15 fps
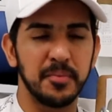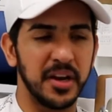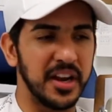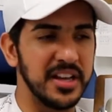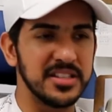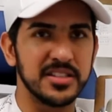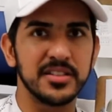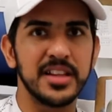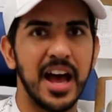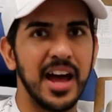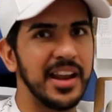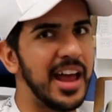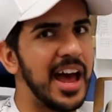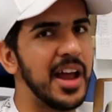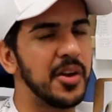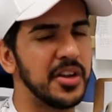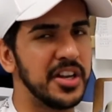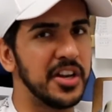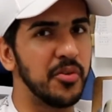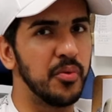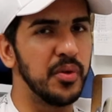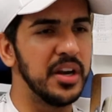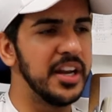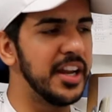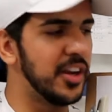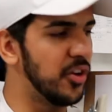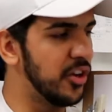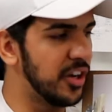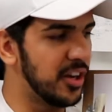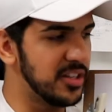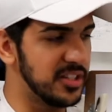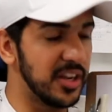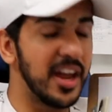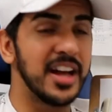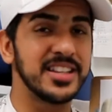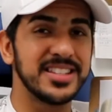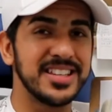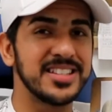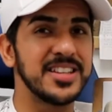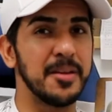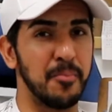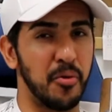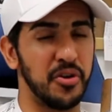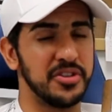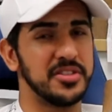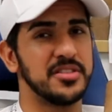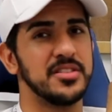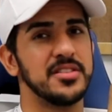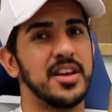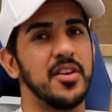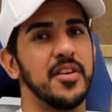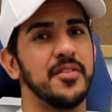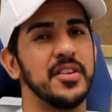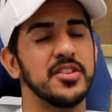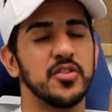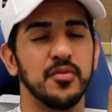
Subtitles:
because that ad did really good because you got 60 purchases out of it.